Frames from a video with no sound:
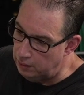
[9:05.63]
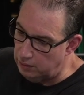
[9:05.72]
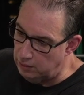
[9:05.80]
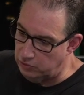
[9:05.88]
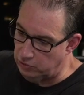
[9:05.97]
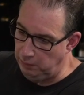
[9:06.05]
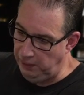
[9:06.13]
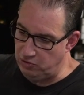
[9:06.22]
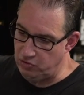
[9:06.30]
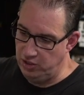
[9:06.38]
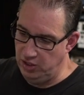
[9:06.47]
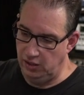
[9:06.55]
So make
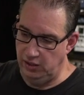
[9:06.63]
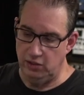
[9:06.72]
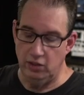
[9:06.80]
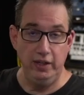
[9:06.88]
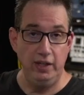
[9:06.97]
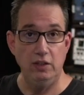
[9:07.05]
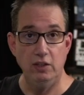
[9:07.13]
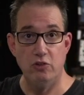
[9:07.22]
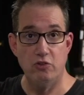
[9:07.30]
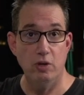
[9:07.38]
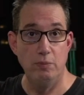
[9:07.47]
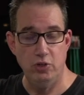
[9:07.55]
sure you click the link in the
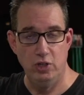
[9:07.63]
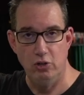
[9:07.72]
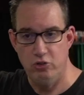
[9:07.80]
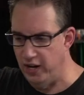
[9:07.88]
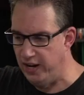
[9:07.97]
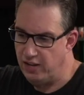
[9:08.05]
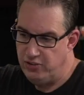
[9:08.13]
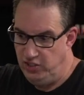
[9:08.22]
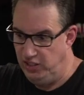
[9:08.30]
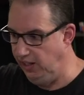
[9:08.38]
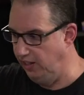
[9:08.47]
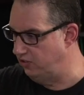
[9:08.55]
description. Go check out
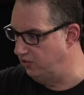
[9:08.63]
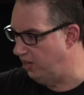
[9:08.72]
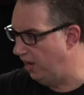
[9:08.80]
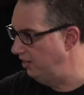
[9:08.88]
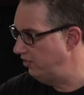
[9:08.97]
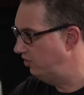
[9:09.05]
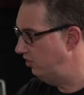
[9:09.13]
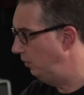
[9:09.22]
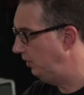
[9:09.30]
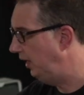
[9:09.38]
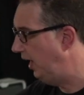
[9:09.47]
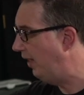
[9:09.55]
Z&H Designs and see what
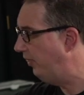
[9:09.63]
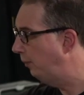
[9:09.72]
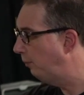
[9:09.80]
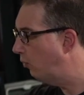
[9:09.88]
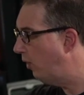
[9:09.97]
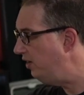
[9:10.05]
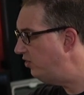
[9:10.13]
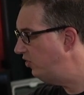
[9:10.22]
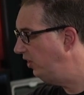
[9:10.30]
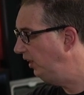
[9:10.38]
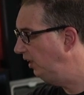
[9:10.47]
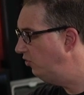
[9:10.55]
they got. Their
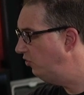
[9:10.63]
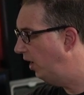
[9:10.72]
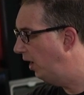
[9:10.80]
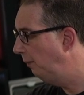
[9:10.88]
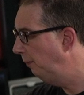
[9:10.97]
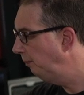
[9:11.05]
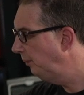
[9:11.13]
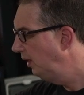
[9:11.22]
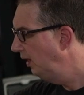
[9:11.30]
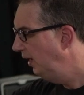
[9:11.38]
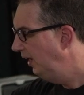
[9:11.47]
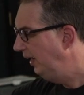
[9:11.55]
pricing is
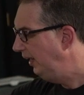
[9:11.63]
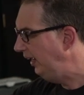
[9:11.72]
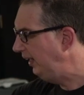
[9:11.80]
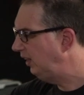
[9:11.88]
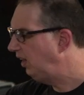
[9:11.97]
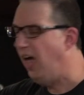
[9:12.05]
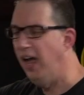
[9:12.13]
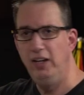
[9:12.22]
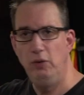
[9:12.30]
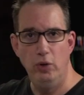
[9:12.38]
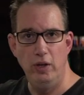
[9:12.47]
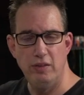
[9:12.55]
in
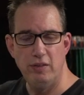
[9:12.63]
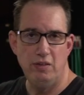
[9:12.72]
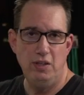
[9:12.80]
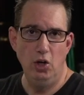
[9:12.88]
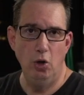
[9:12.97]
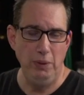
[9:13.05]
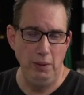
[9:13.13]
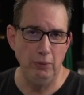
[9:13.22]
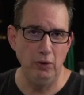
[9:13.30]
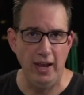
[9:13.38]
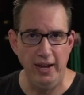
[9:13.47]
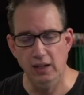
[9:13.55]
line with, you know, people
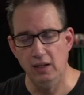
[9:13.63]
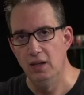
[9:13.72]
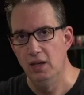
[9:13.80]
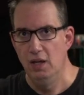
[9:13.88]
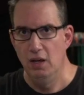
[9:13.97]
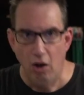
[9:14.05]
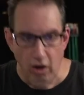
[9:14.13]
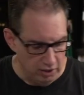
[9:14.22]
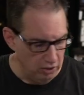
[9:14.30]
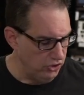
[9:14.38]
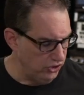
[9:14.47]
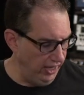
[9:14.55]
like
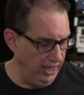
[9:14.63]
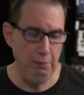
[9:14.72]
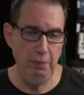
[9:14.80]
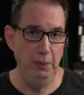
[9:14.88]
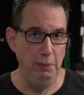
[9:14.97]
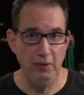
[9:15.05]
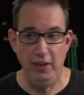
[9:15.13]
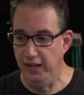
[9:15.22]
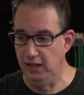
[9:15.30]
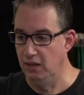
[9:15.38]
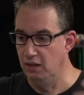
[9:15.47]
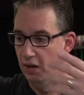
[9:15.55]
audio-scape, people
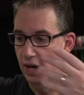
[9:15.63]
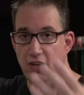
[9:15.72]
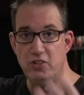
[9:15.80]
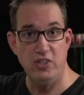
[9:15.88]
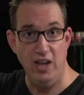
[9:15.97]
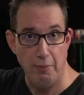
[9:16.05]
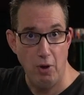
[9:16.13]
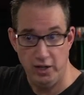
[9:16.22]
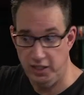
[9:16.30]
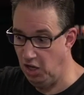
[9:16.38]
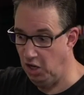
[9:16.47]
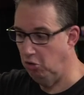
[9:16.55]
like STEM
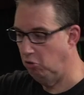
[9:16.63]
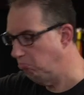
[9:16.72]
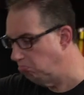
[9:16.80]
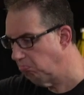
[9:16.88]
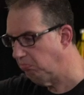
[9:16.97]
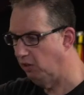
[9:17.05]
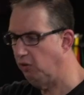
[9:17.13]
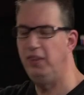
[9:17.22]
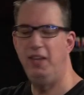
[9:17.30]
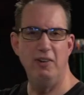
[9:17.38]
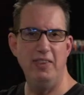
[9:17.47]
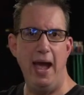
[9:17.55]
Audio. They're
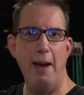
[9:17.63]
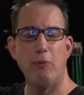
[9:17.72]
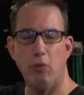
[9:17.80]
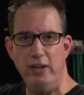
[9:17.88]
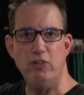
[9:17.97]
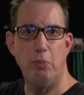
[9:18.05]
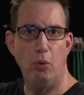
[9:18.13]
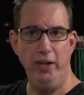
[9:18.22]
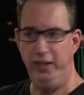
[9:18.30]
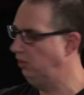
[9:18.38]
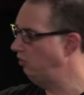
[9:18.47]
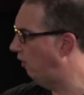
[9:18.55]
in that price
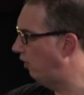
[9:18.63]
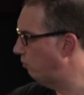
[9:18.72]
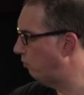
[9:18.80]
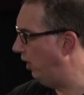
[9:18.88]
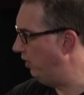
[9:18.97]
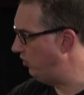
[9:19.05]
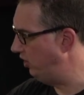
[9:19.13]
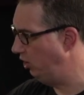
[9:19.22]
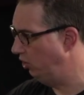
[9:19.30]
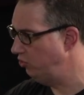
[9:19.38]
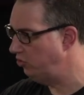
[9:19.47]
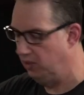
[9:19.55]
point as far as pricing goes.